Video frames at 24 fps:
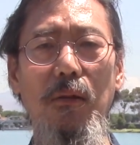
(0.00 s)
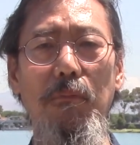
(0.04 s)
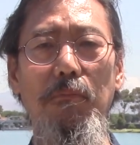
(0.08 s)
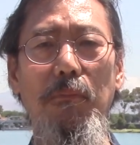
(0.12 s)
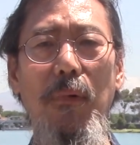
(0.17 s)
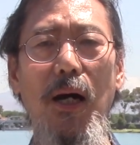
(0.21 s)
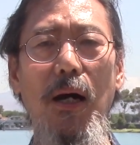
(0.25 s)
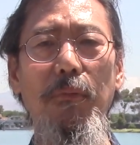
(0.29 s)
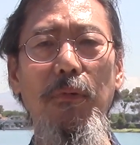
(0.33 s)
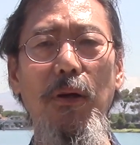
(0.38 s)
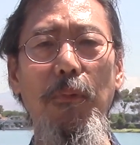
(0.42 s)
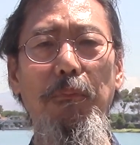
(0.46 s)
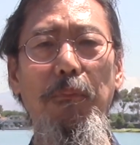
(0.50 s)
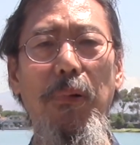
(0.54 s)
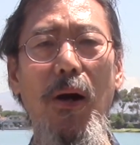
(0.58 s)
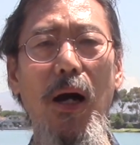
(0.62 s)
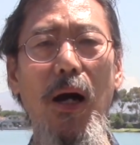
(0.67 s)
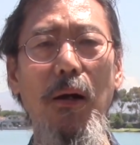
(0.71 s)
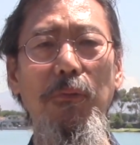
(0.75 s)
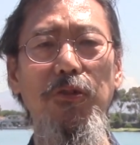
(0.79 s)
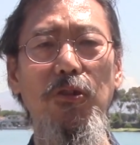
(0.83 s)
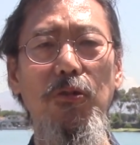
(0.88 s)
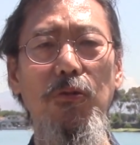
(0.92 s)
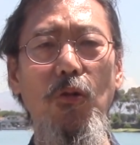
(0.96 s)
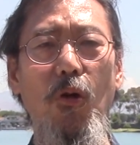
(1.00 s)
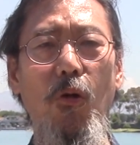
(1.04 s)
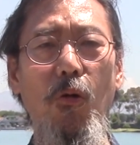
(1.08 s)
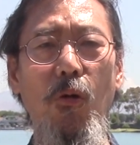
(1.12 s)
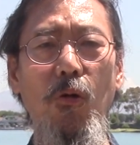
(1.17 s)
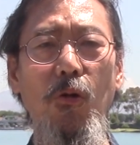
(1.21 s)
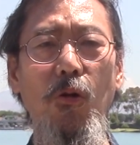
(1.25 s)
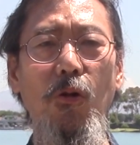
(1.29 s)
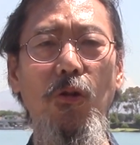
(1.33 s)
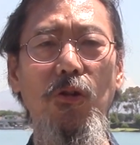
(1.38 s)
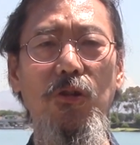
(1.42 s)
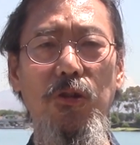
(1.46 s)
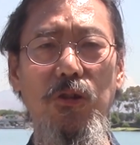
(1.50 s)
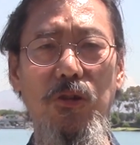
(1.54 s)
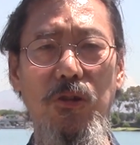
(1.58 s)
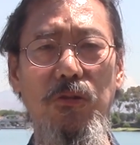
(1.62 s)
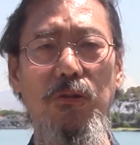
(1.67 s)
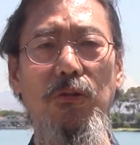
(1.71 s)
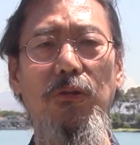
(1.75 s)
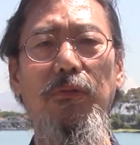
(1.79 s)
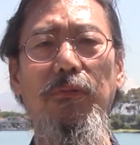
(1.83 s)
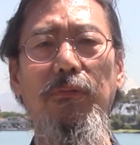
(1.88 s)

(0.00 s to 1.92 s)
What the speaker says: mom and pops owners,